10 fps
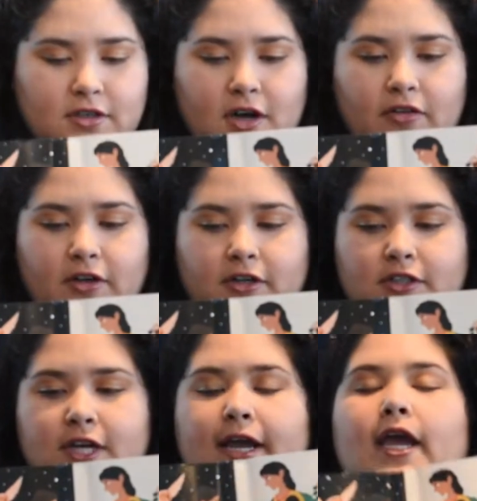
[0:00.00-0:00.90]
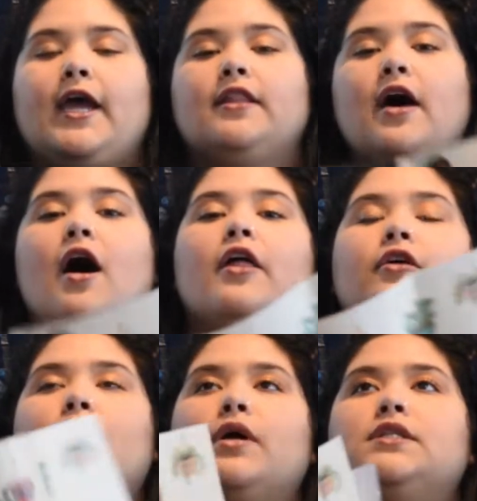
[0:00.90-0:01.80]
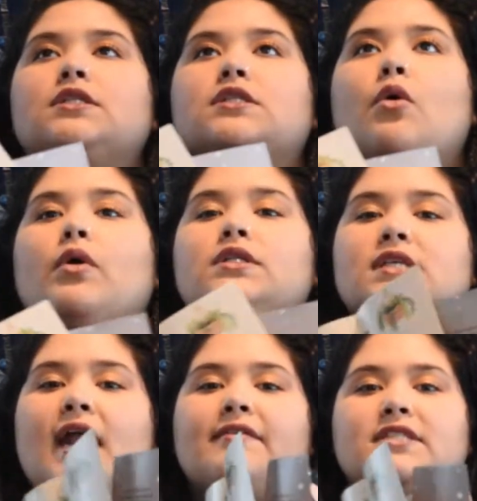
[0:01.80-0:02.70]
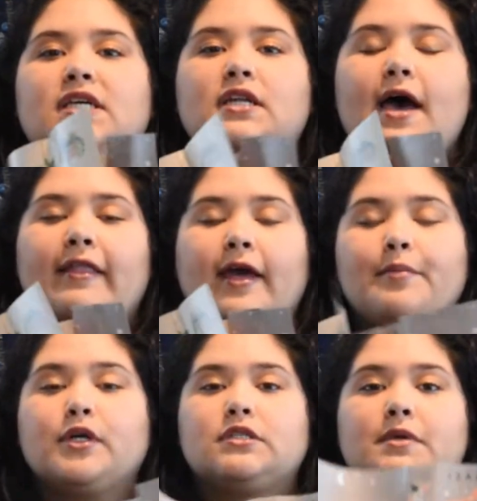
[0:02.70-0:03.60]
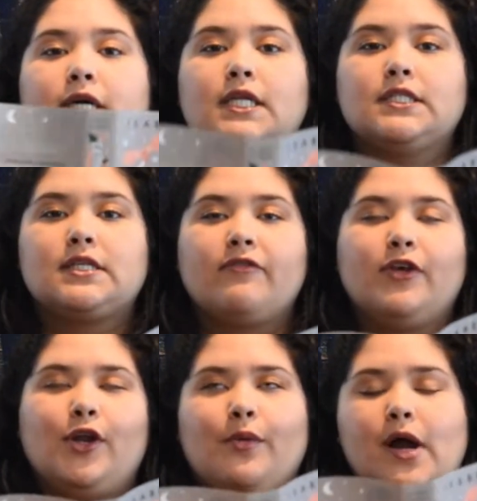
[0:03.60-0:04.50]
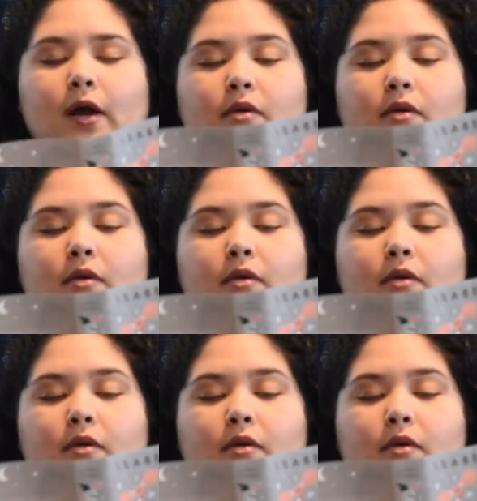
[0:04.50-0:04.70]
color jacket, and the other ones, the ones that I've seen at like Books A Million and stuff, you know, where I